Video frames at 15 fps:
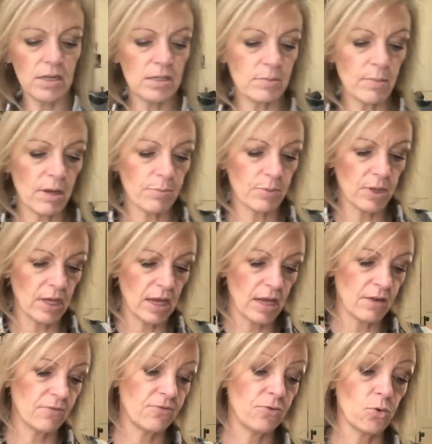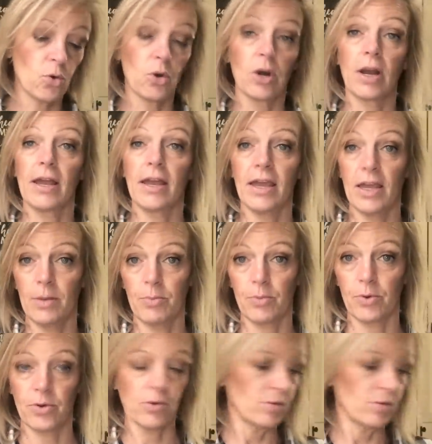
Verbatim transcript: is my plan for April.